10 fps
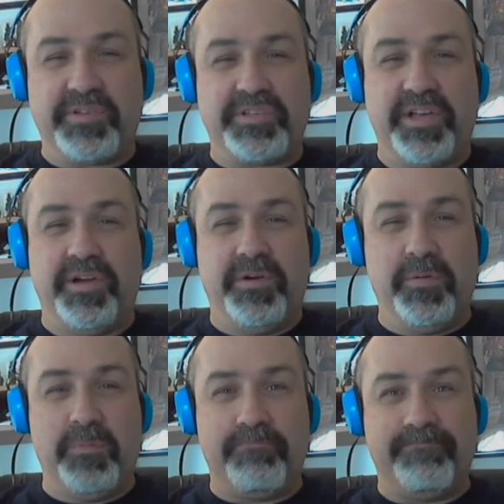
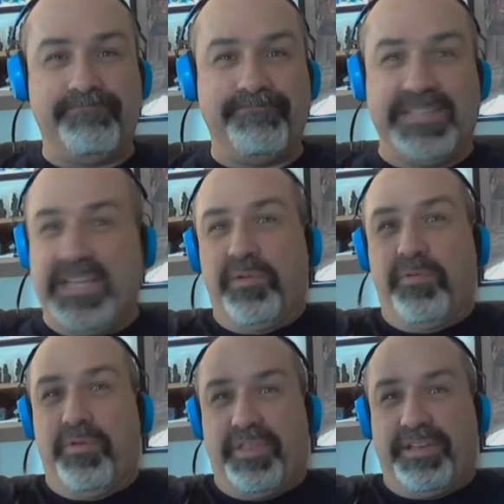so deal
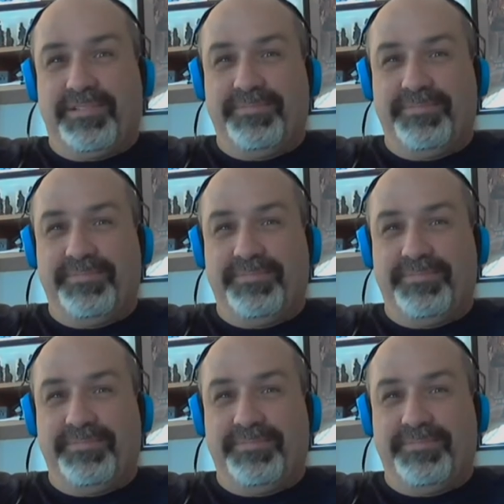with it.